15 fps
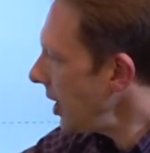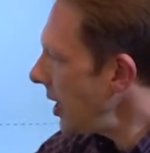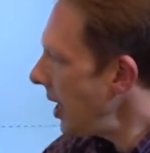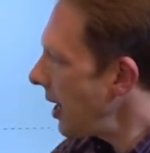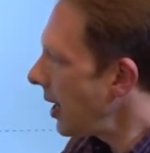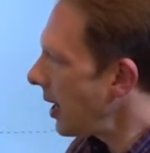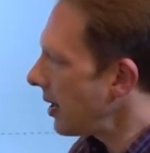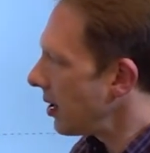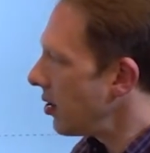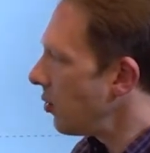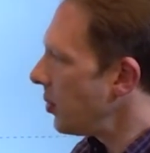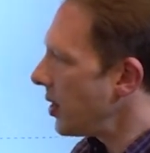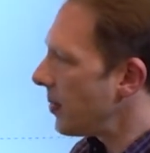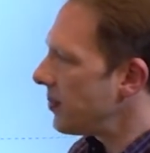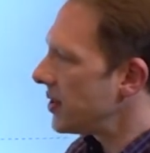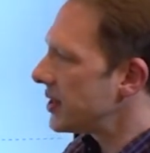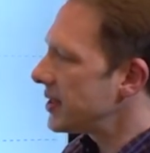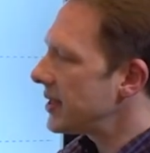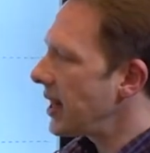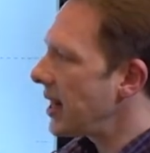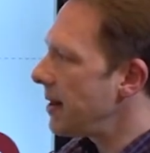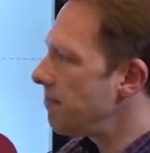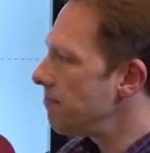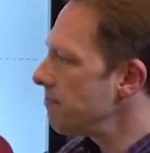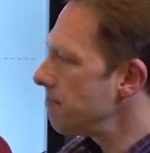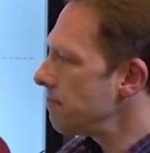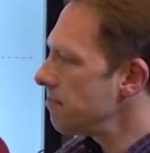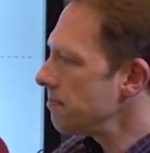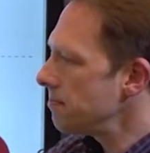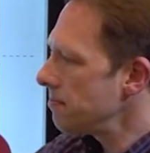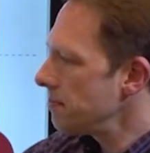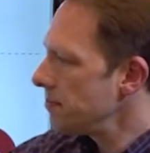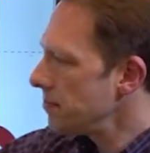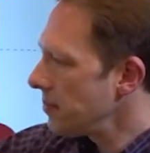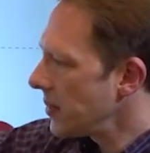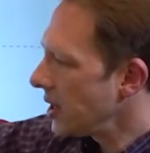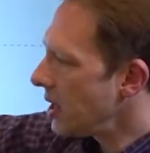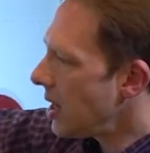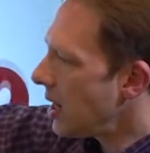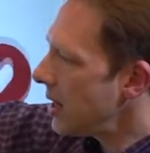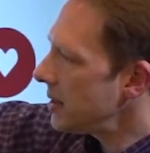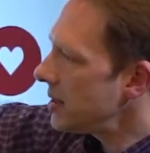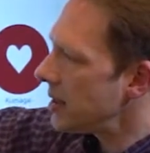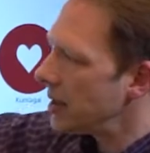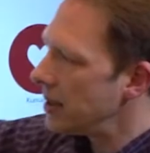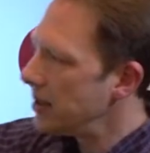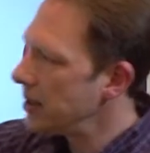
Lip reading: and I can open up the same content